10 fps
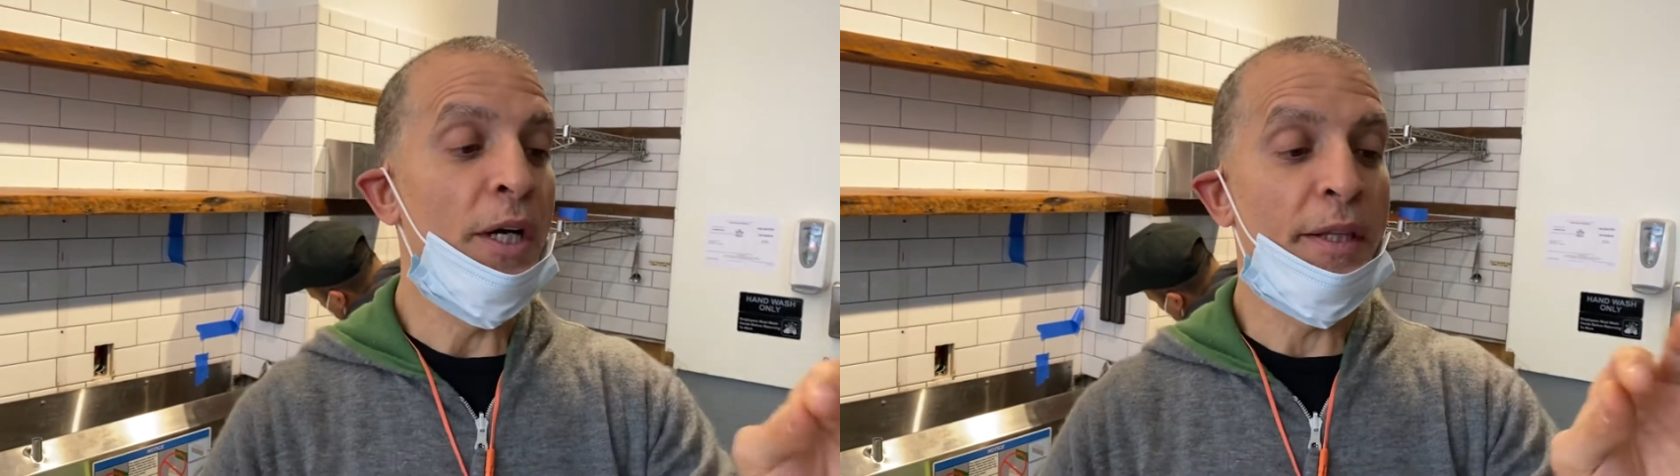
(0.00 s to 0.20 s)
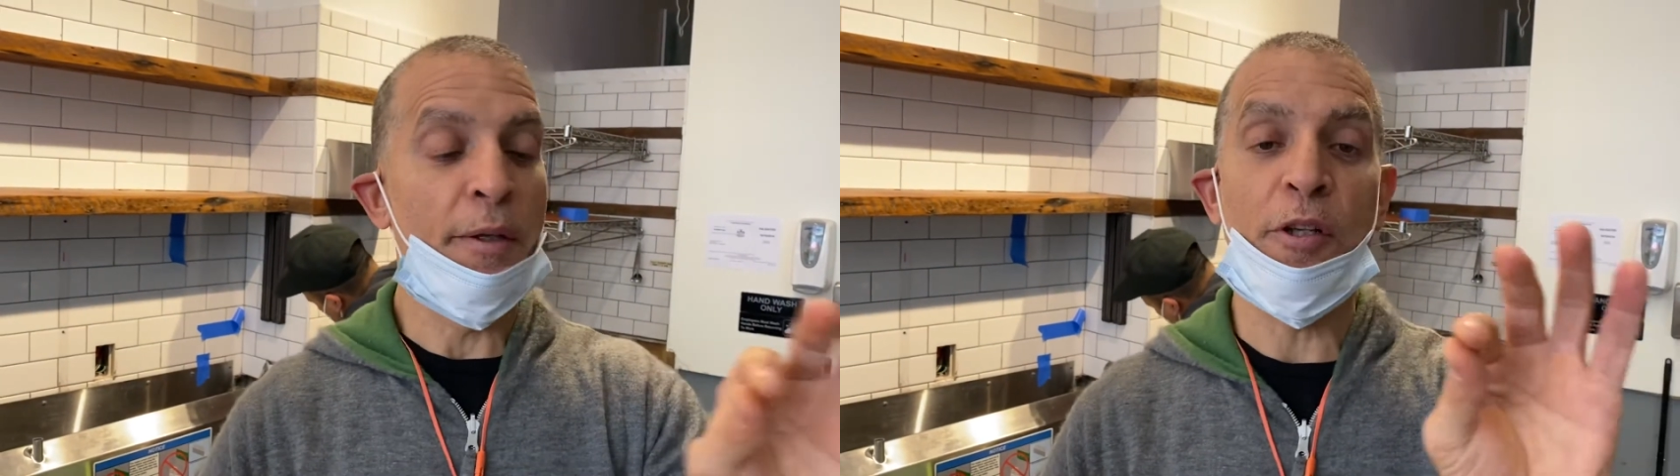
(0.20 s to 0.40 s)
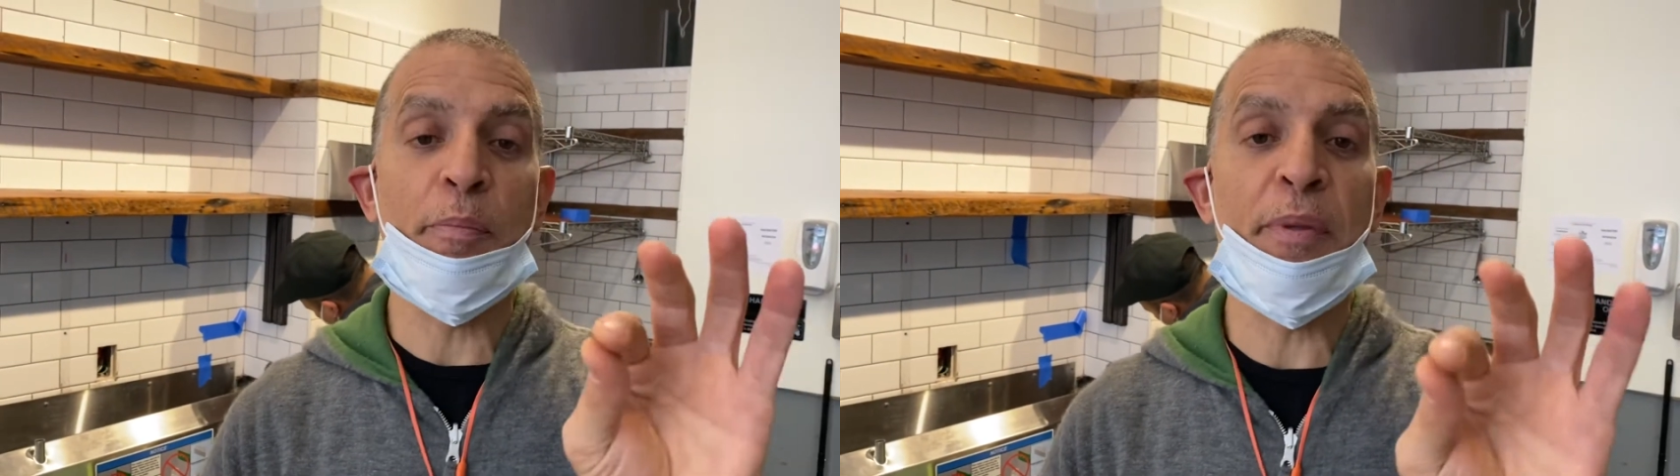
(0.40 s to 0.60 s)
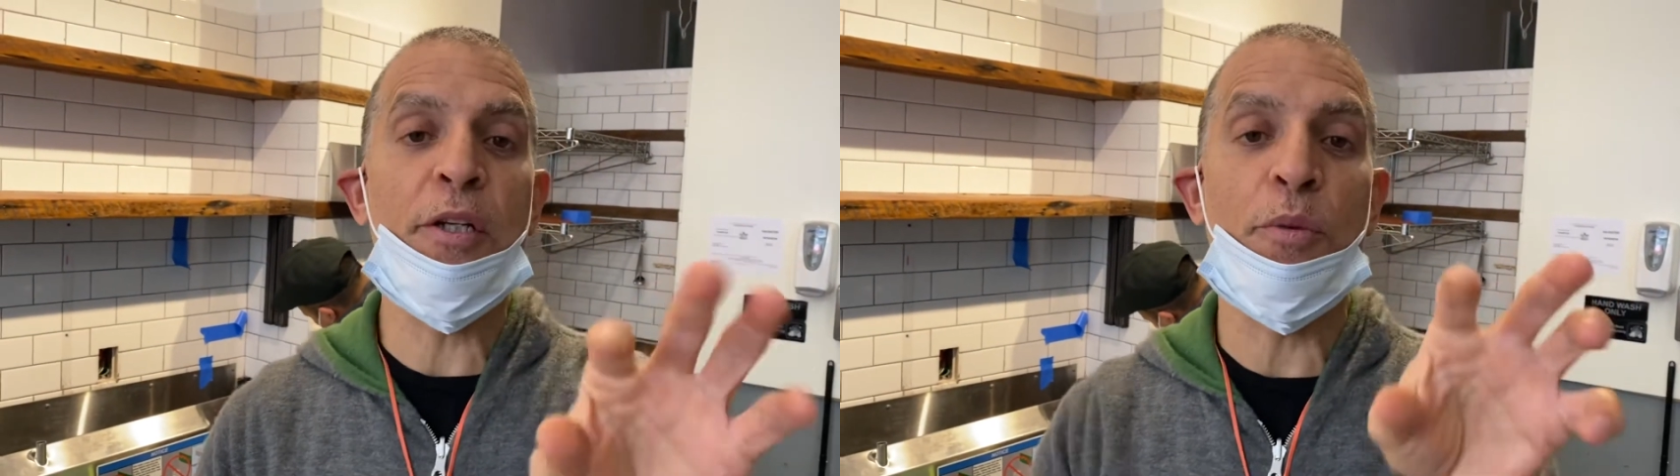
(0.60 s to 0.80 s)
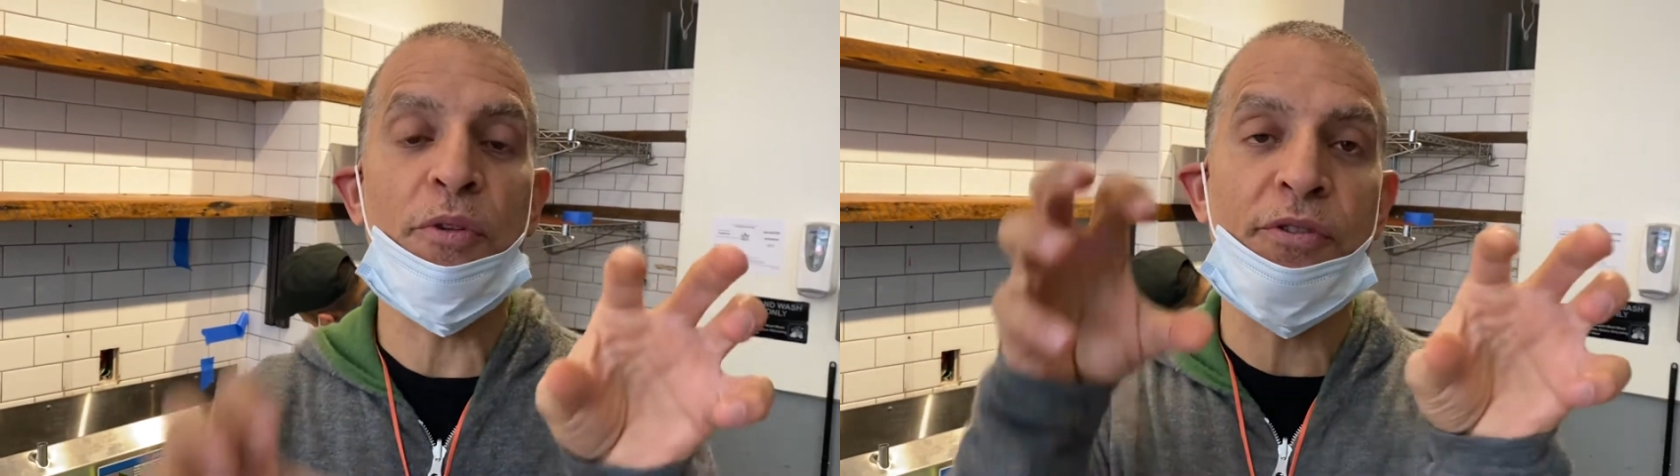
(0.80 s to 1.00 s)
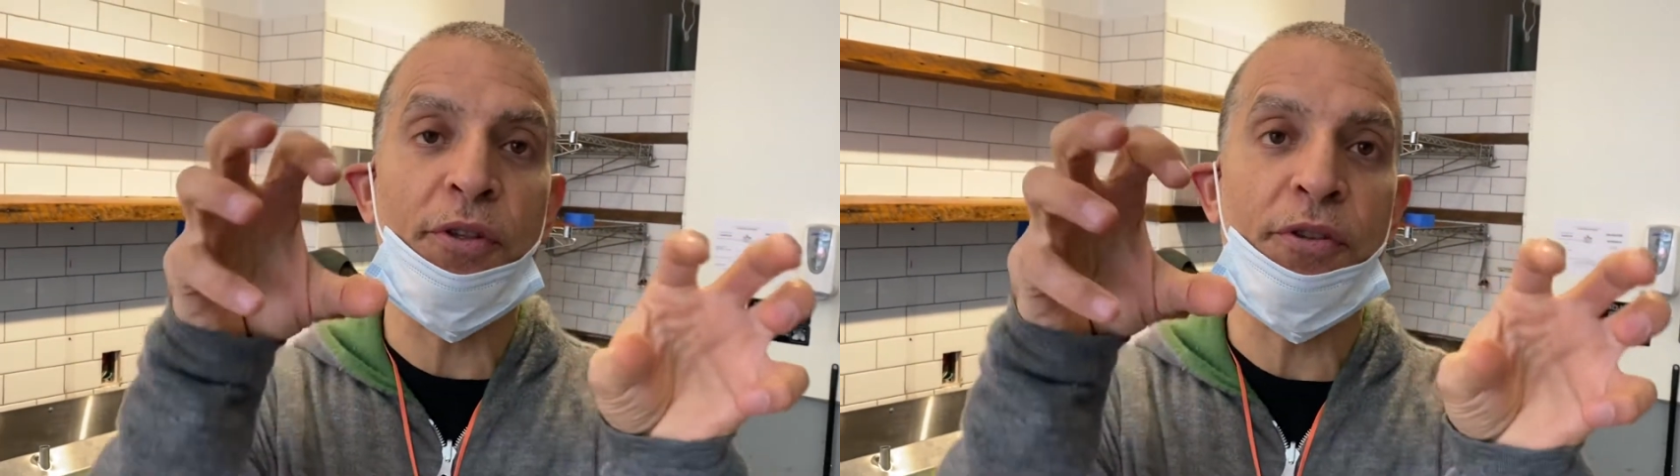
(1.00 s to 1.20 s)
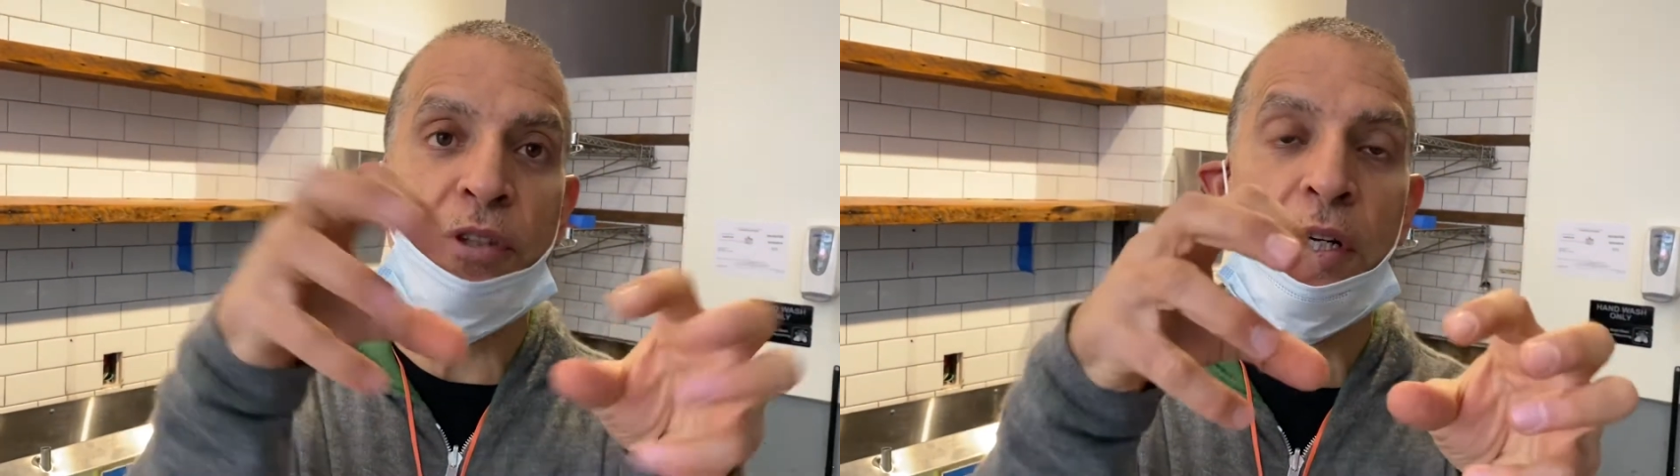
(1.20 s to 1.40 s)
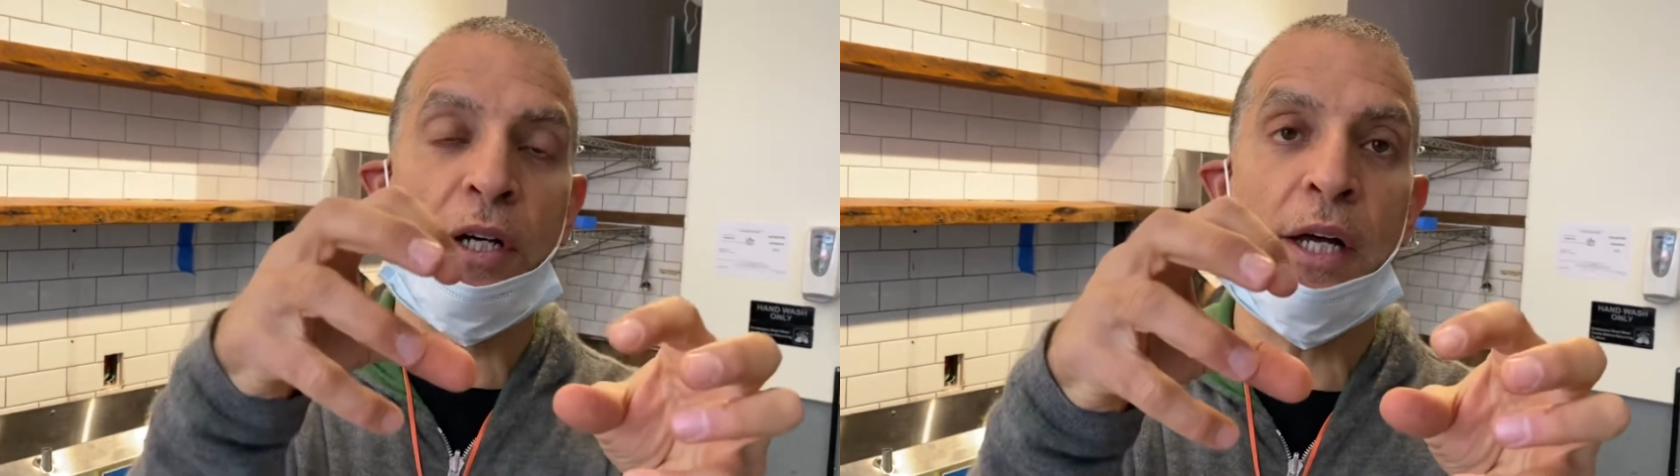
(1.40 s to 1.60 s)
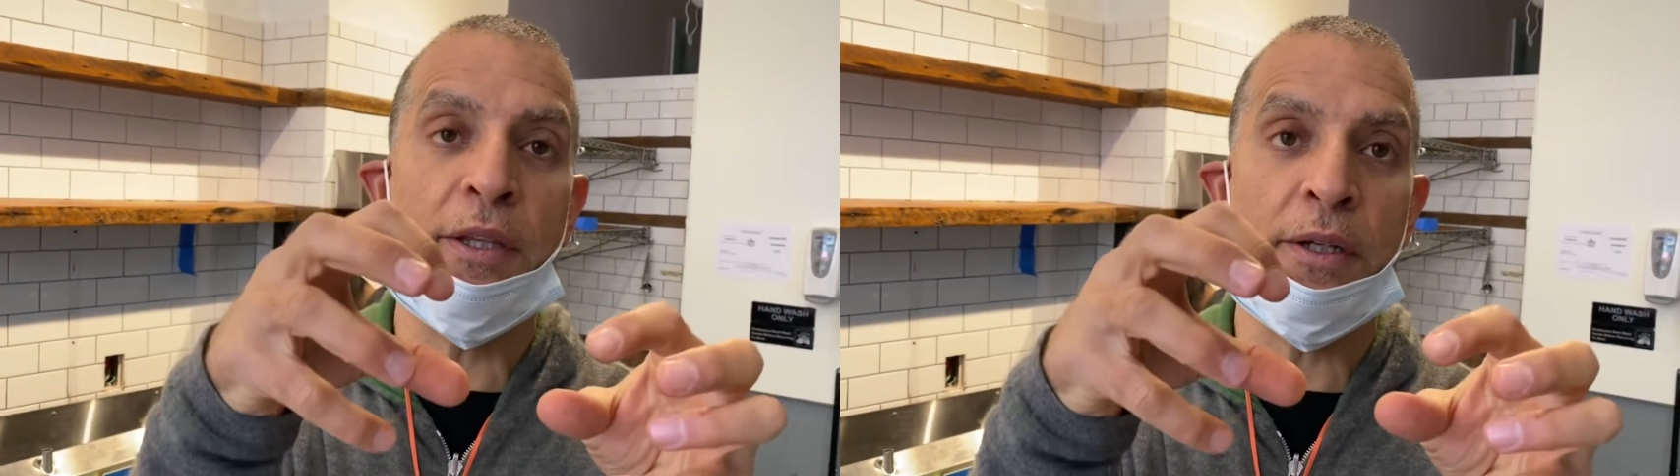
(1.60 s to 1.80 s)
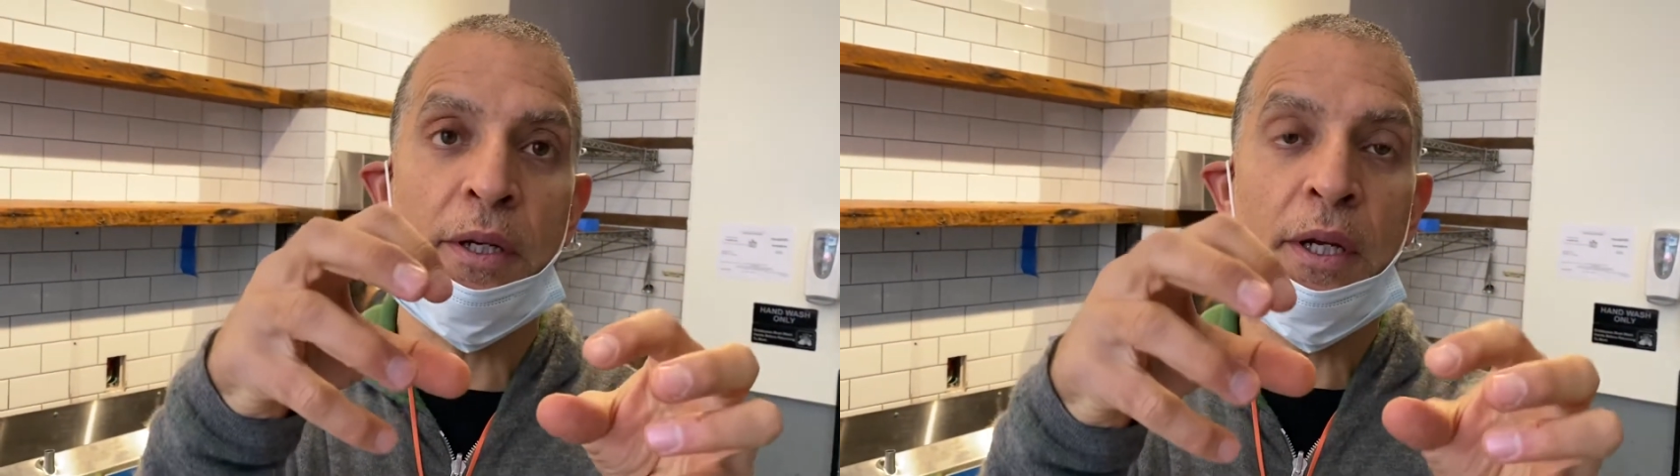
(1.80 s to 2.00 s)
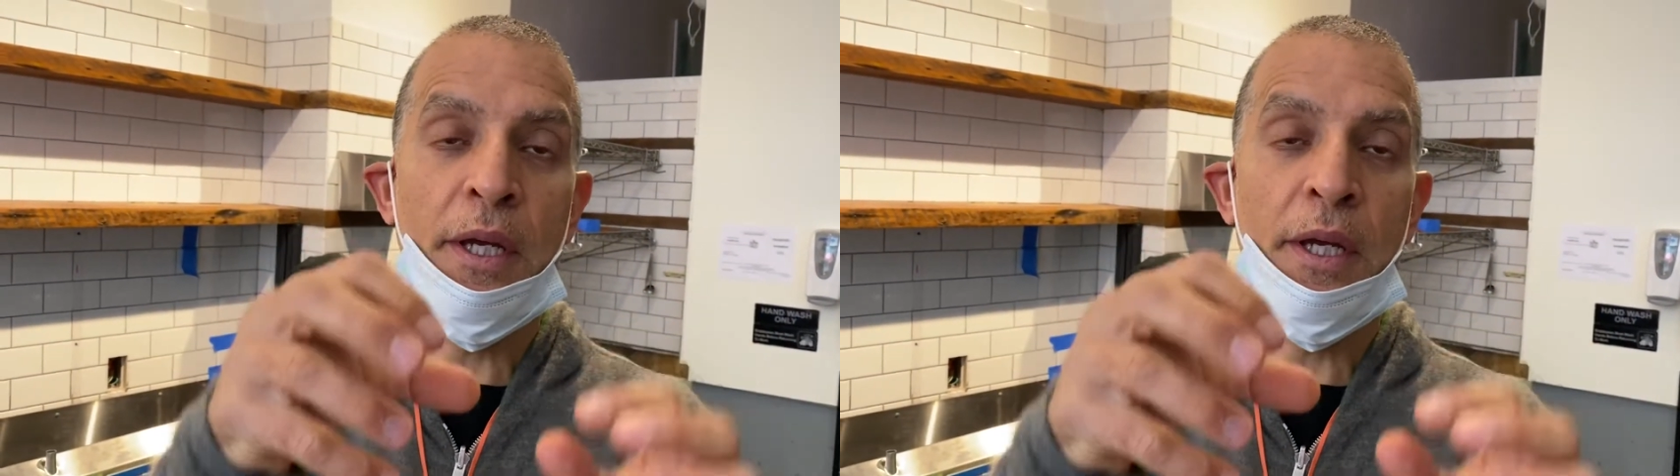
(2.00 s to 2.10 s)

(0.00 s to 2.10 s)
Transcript: the little beetle was still stuck on there.